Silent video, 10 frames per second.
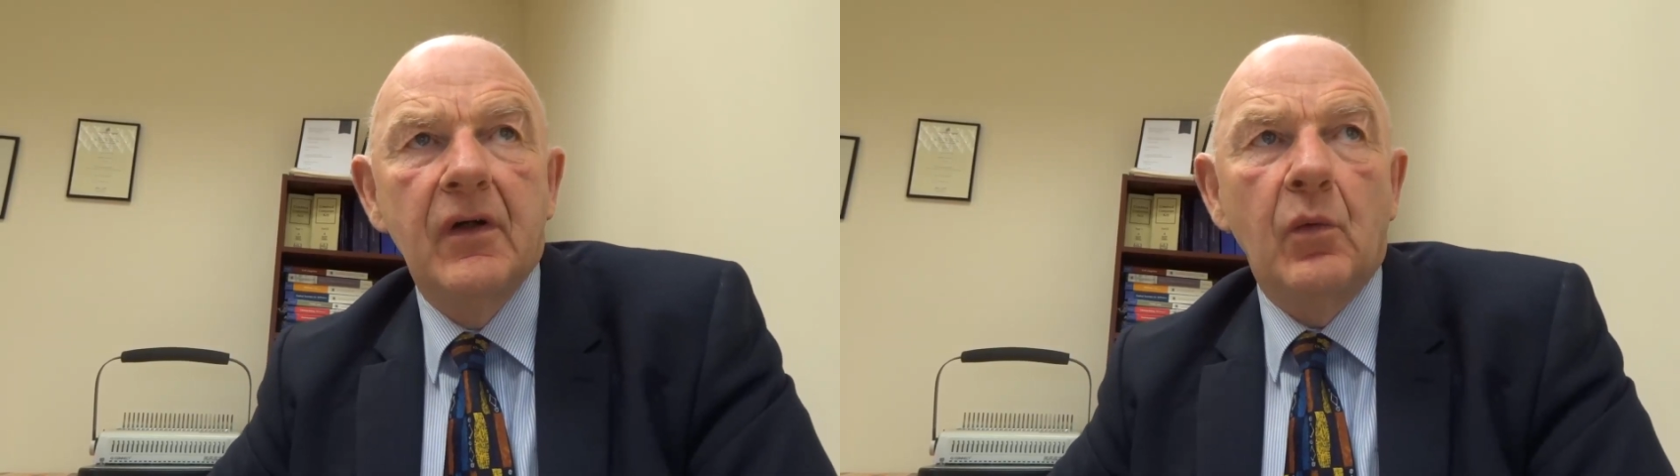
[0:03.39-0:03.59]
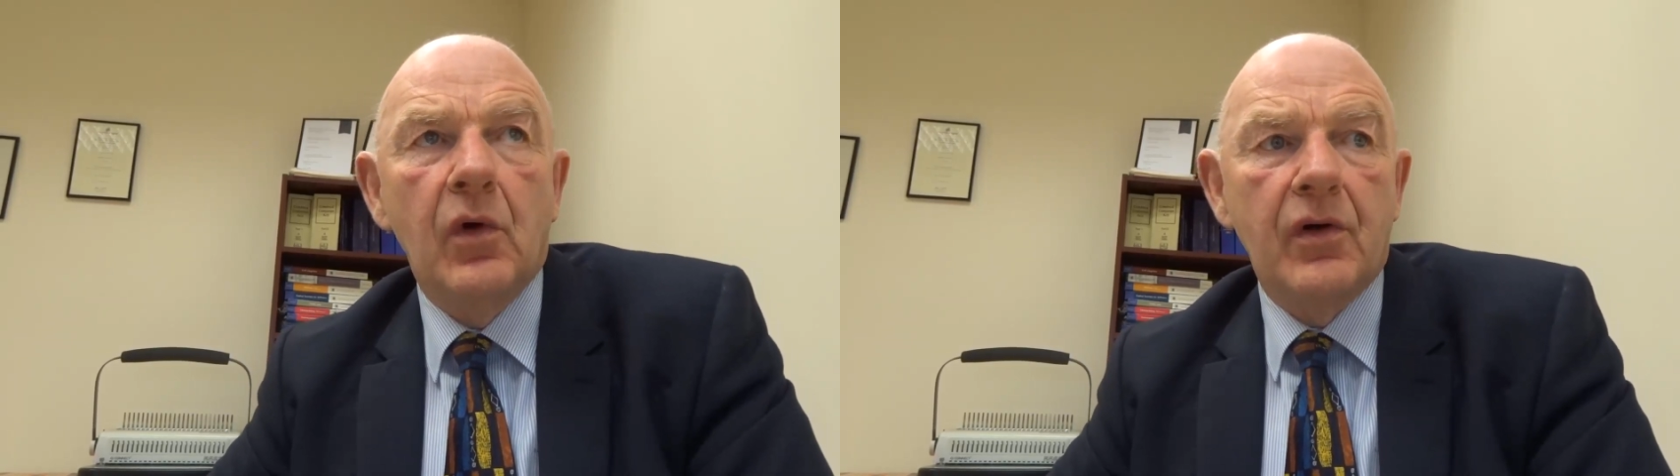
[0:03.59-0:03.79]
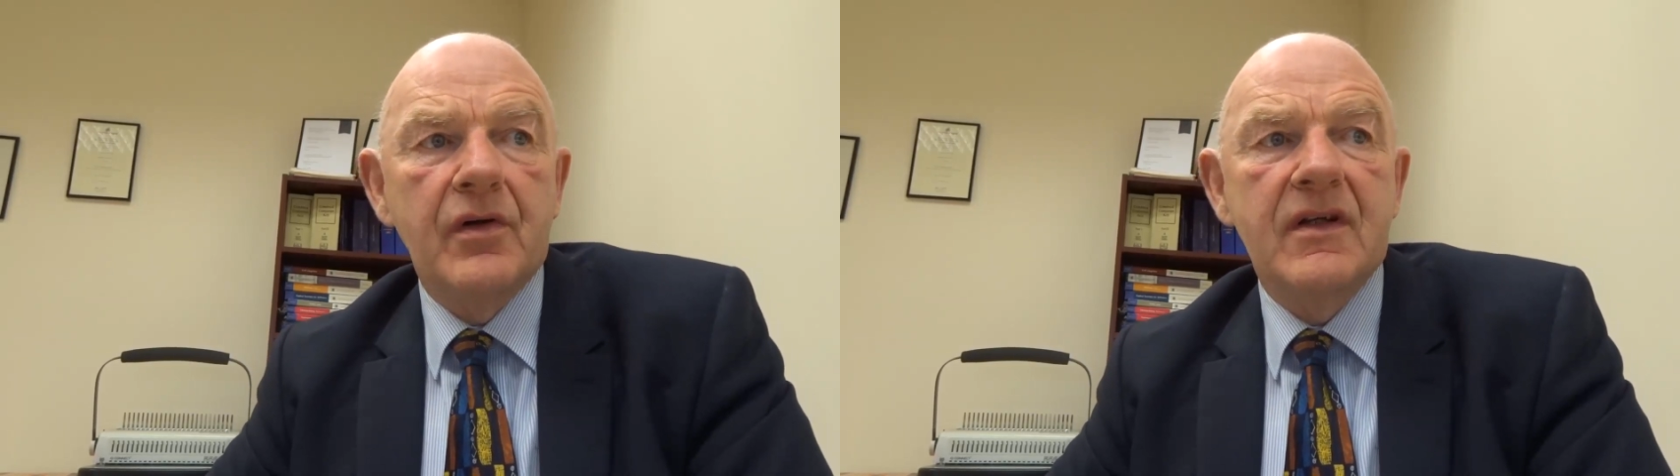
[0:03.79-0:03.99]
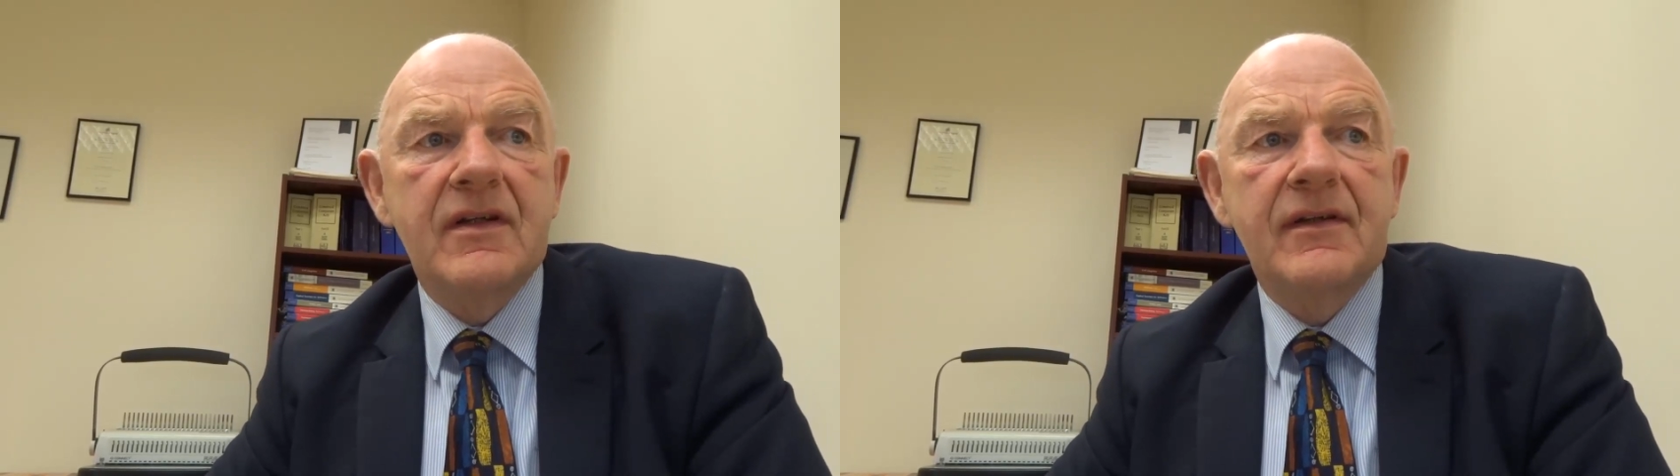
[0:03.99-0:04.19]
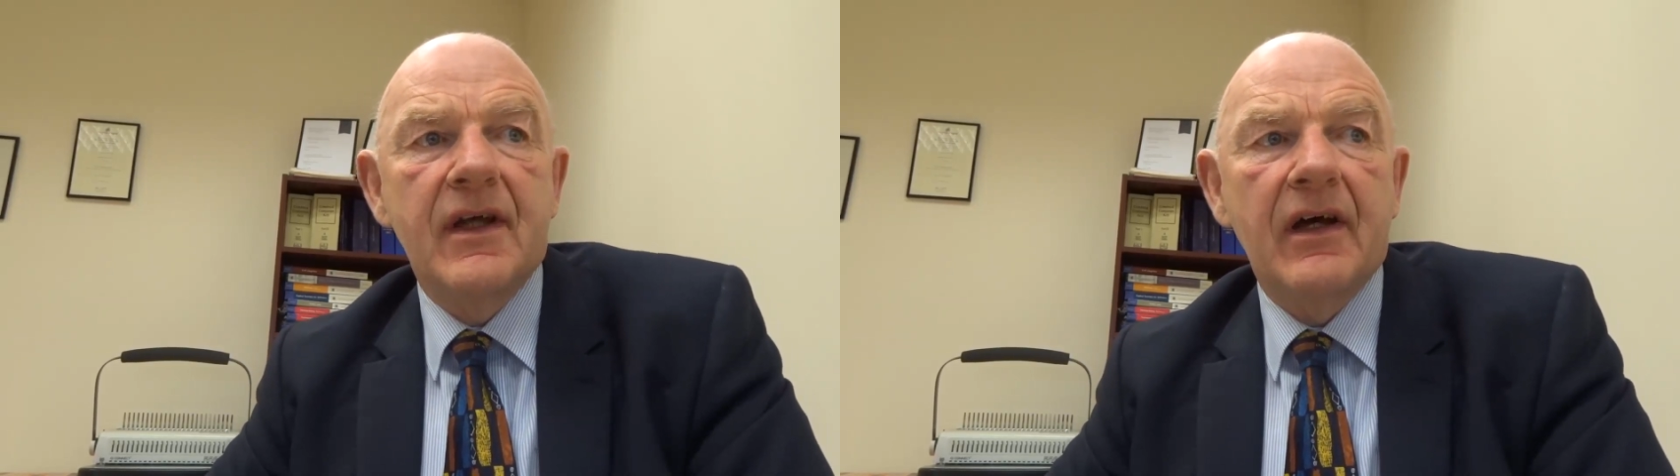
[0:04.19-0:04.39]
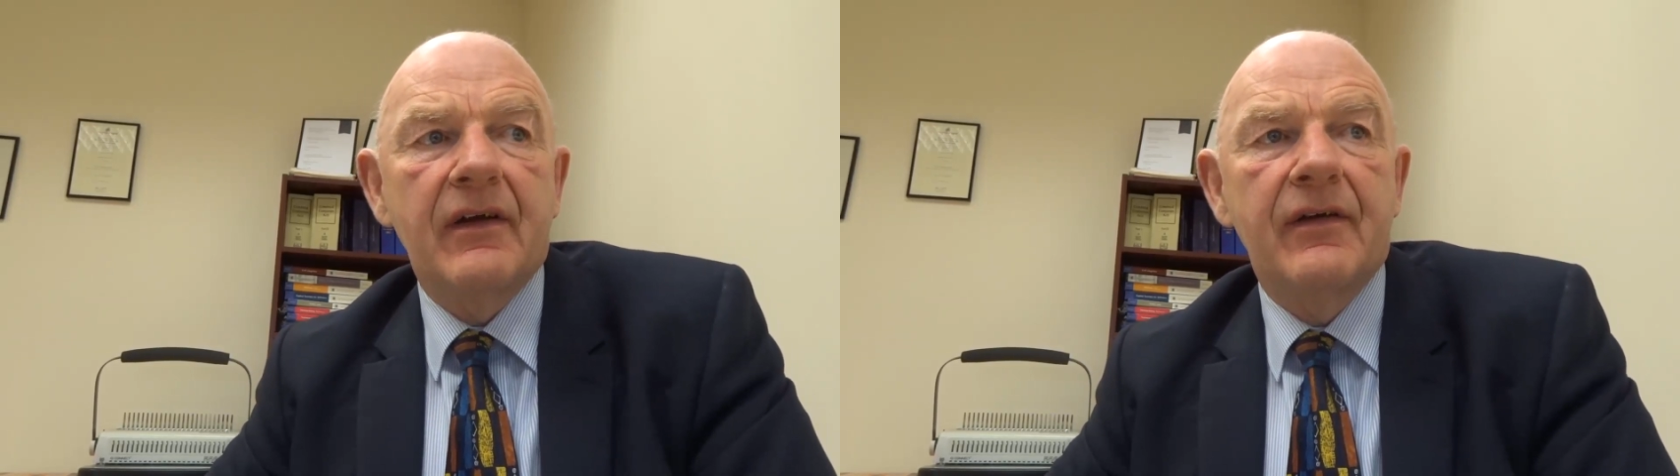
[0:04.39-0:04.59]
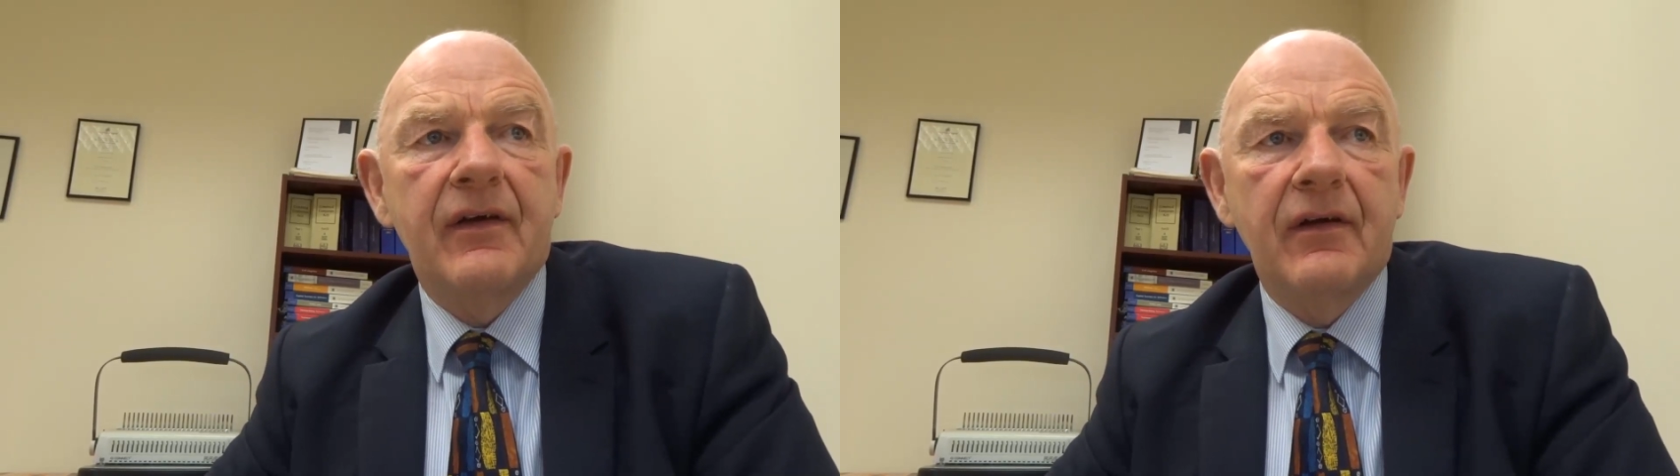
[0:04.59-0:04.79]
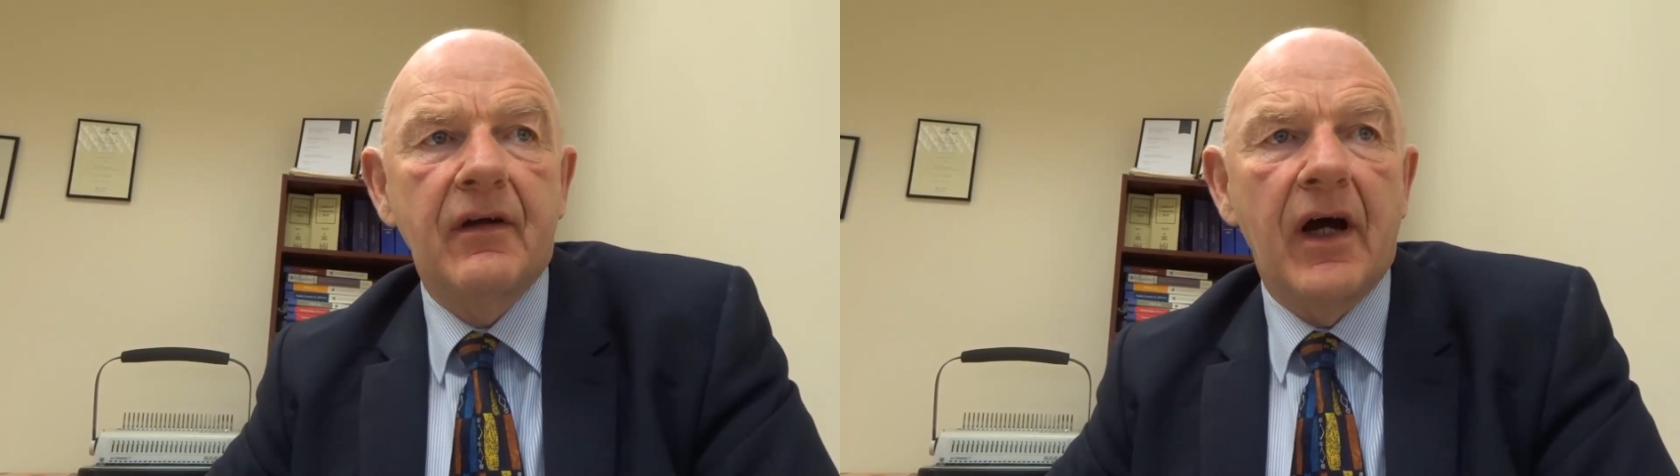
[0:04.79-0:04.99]
words that
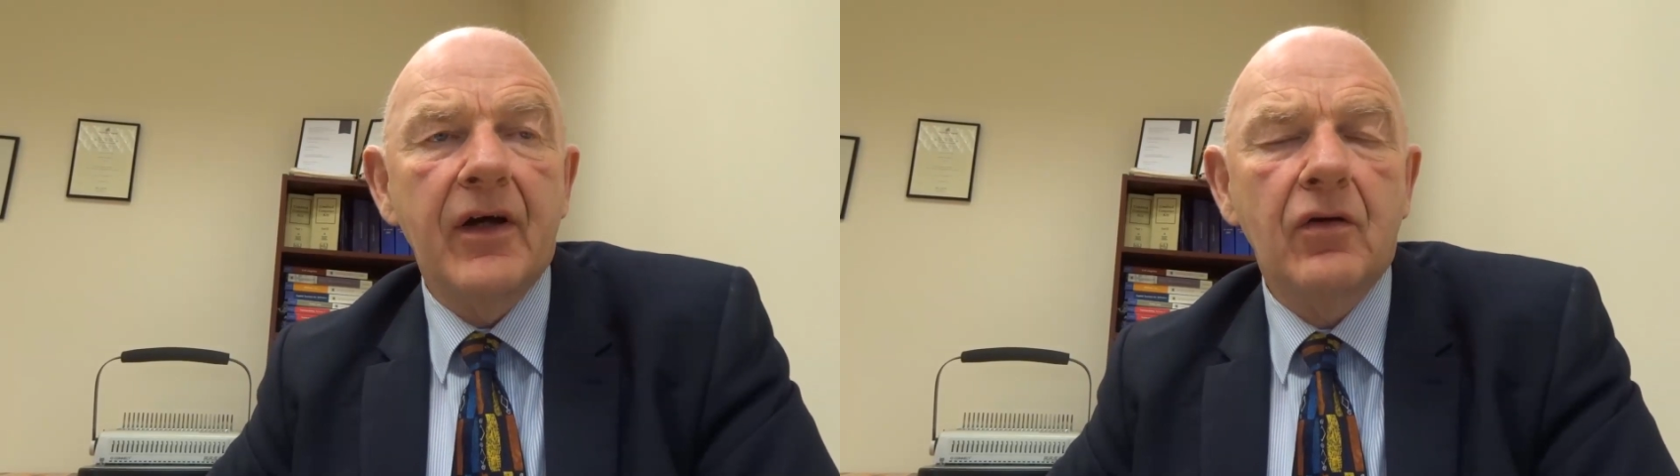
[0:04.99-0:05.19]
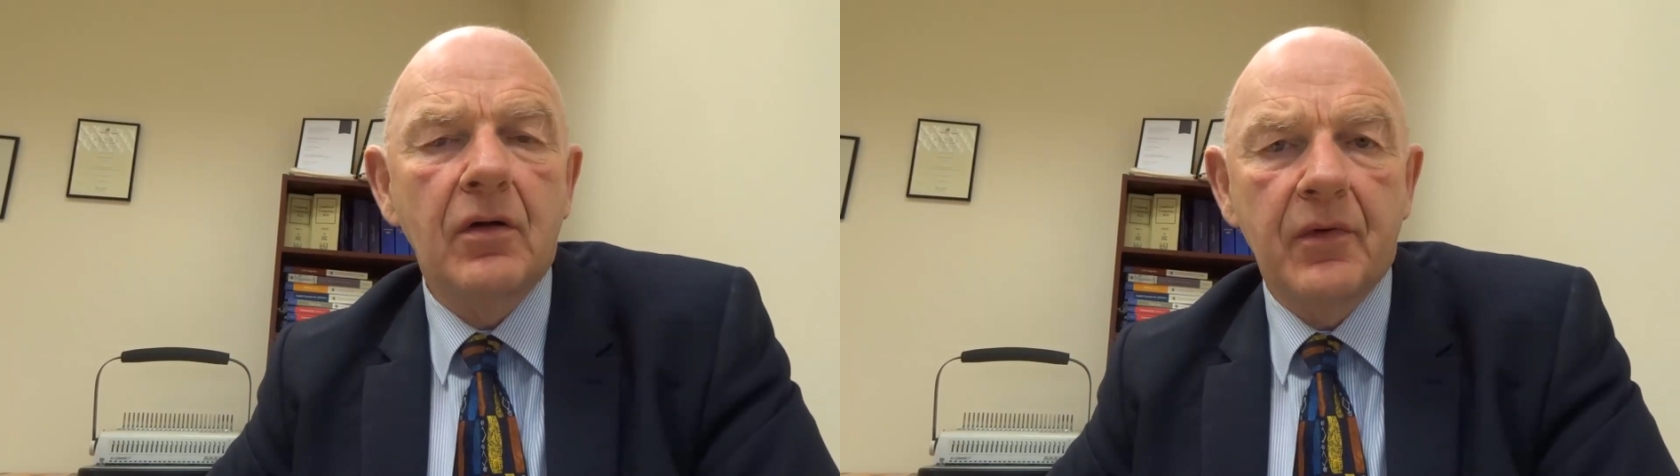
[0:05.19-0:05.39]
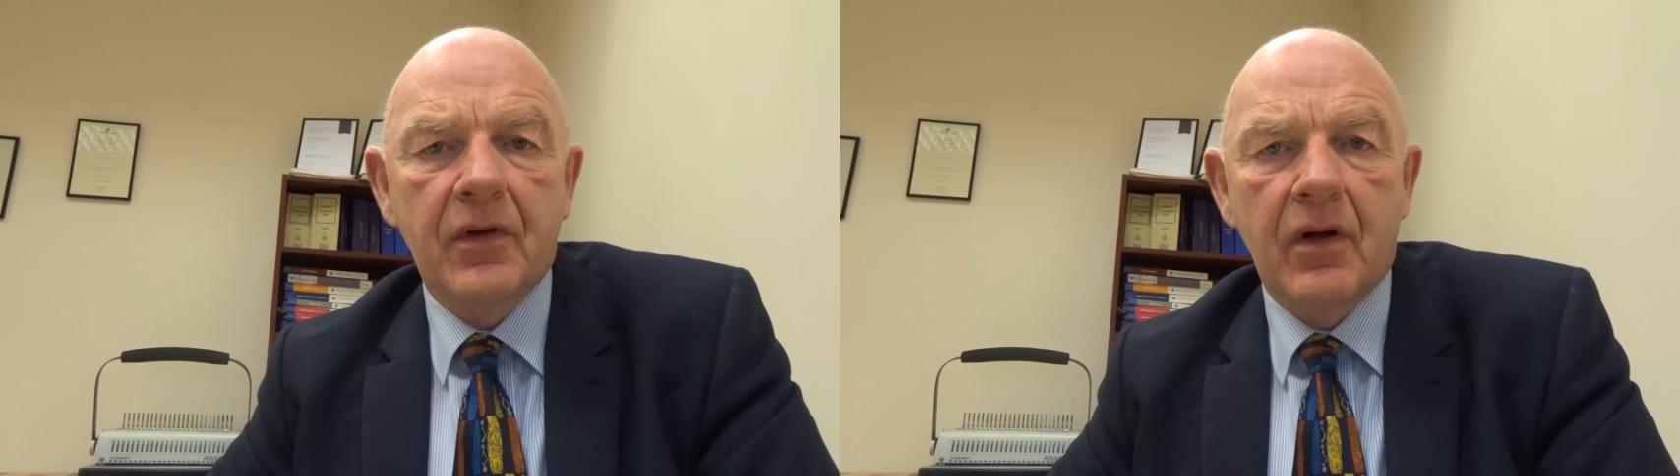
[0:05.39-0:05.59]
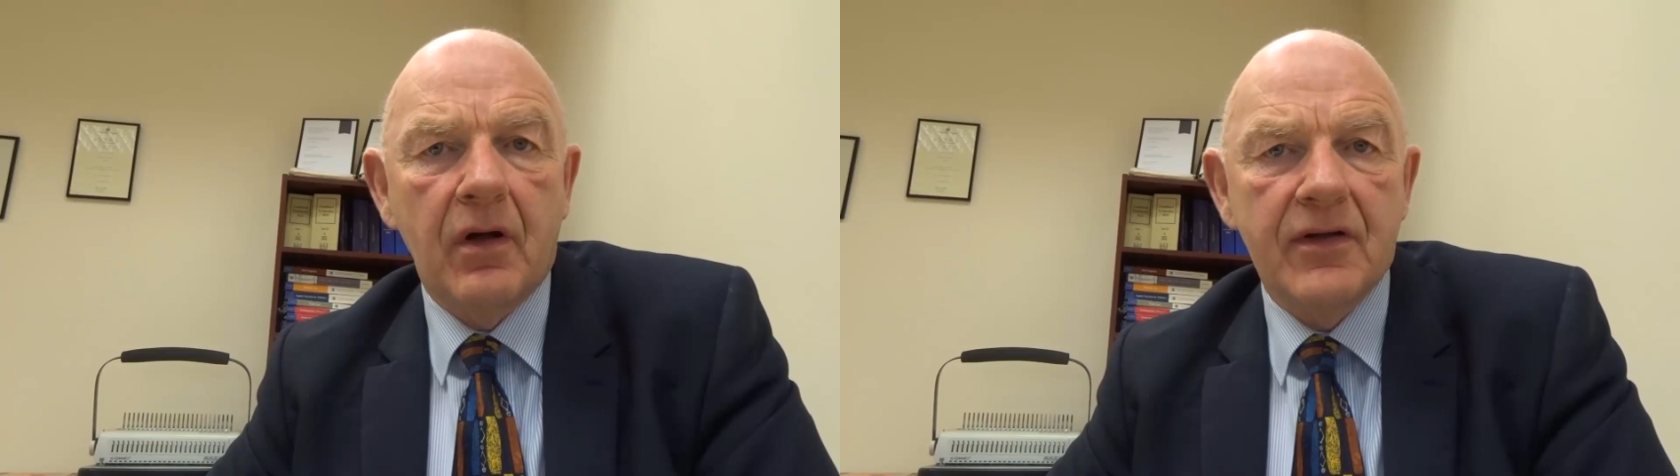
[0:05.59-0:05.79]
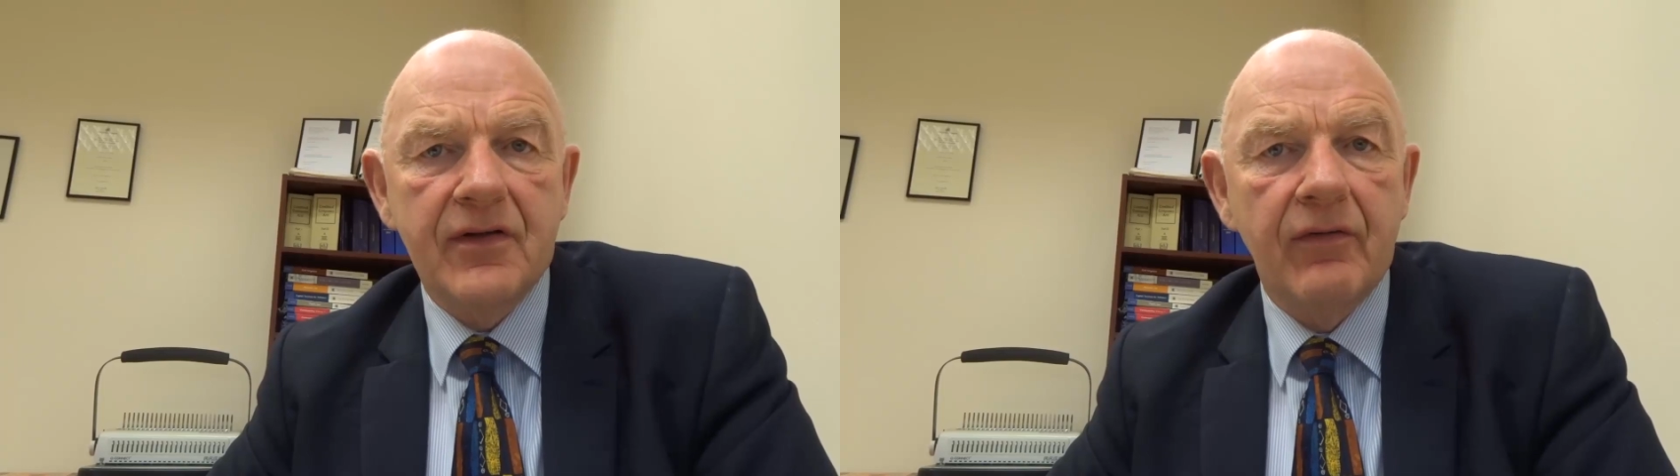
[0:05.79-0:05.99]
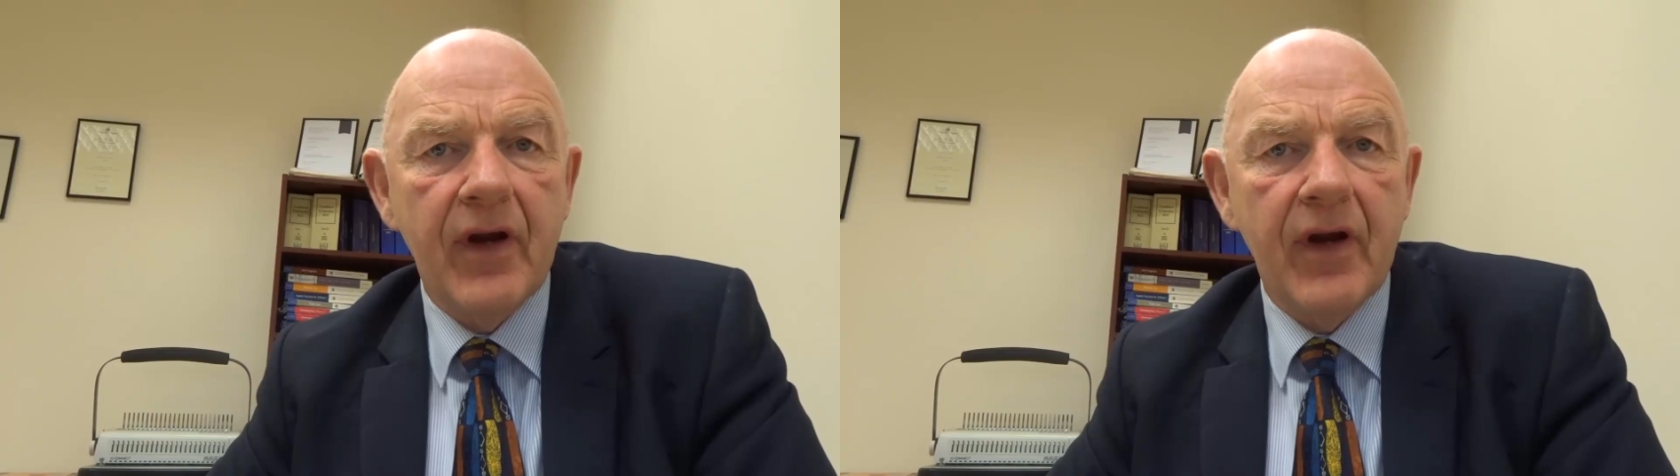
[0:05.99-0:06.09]
I come across